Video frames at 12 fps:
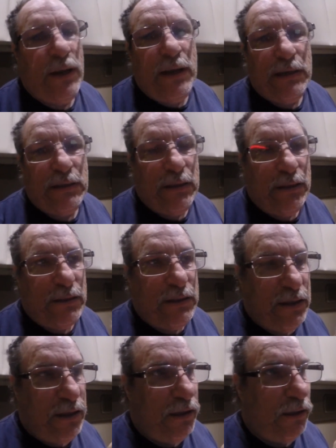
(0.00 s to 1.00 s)
isn't
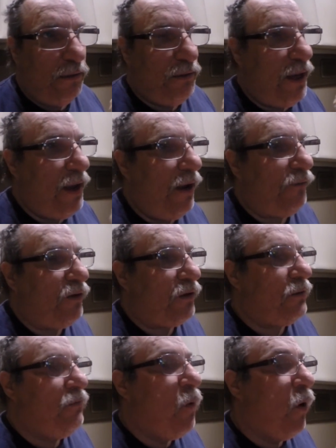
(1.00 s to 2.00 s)
until day after
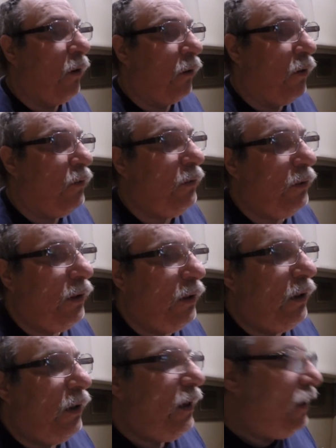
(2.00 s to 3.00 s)
tomorrow.
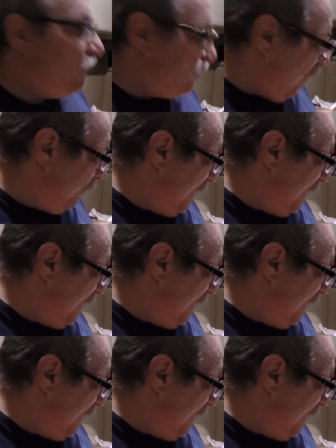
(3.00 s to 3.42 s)
Stop